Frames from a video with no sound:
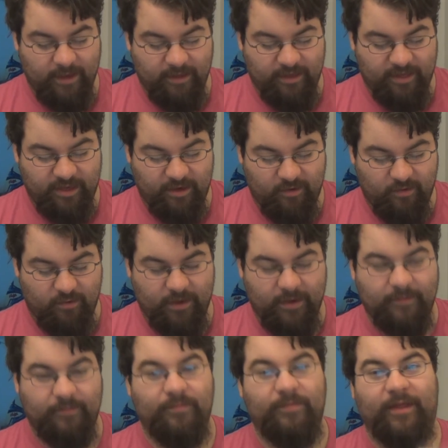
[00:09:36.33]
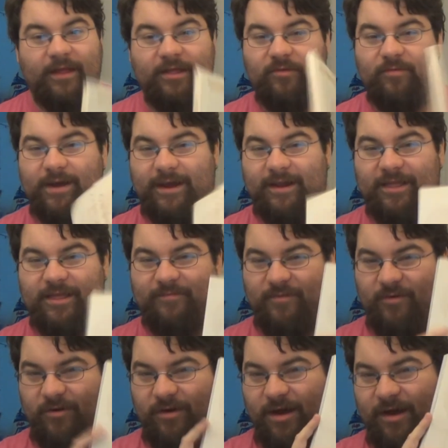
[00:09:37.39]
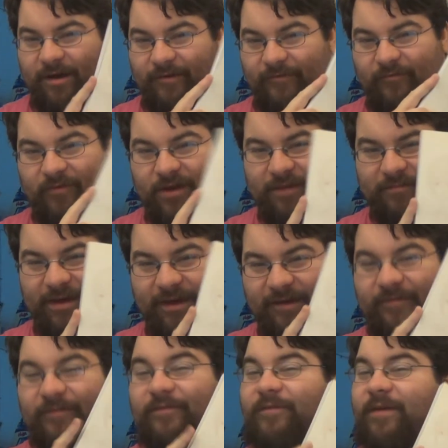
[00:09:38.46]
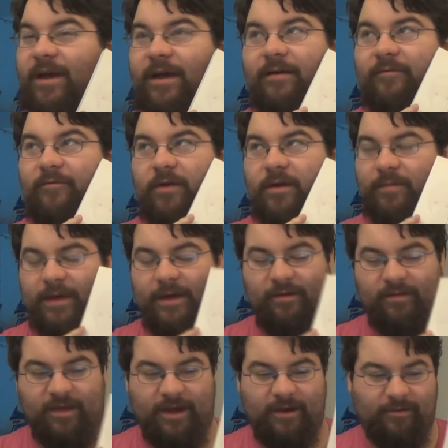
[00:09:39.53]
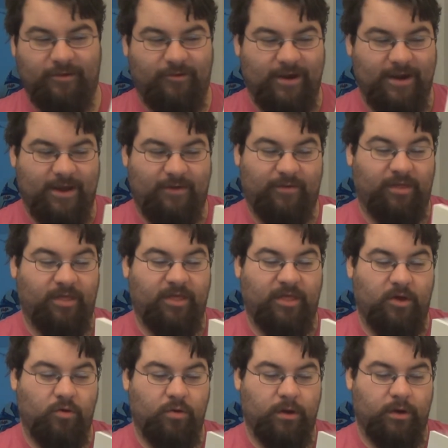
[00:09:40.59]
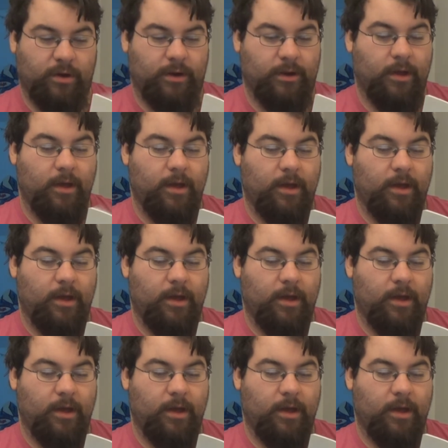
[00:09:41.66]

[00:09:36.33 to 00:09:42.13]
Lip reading: So let's read some more of one of my favorite BL titles right now. It's so good.